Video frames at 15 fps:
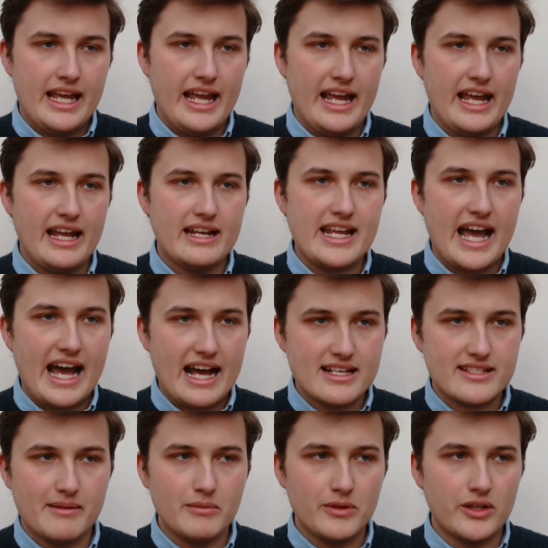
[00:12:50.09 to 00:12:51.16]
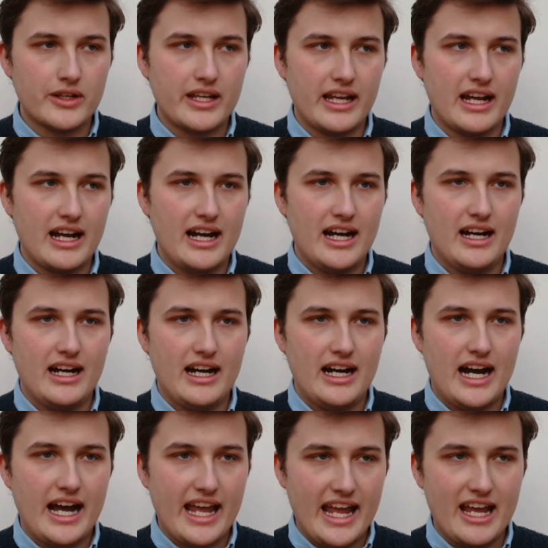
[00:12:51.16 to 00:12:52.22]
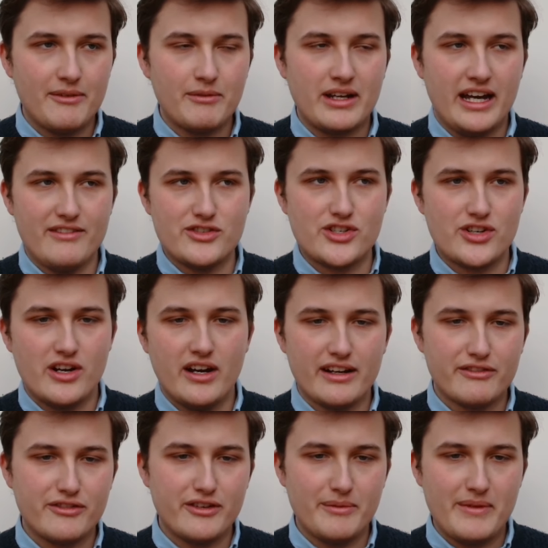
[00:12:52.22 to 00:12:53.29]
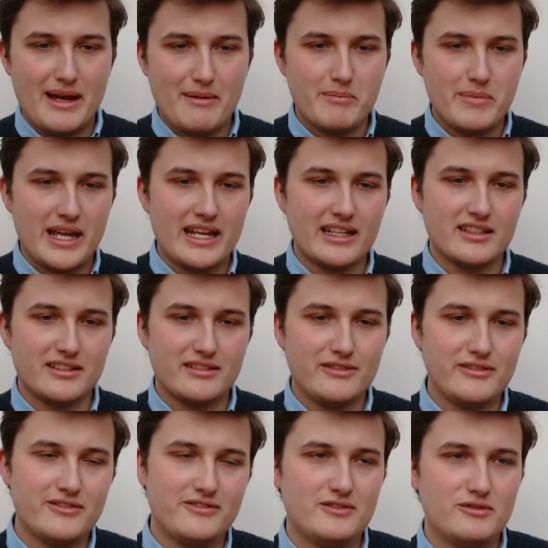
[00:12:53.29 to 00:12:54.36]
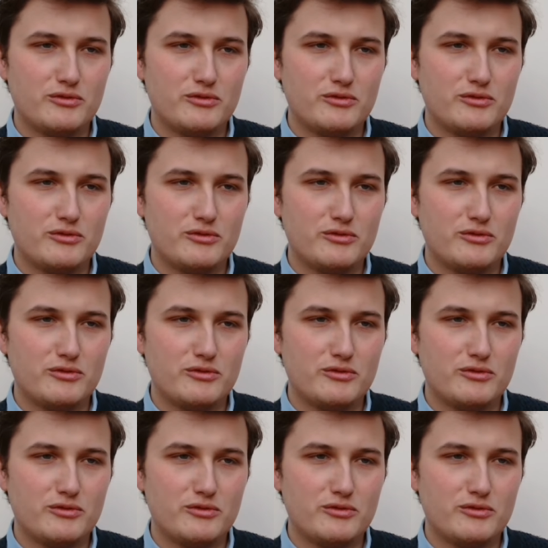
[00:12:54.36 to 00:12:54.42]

And as I'm looking, I am kind of drawing from that bank of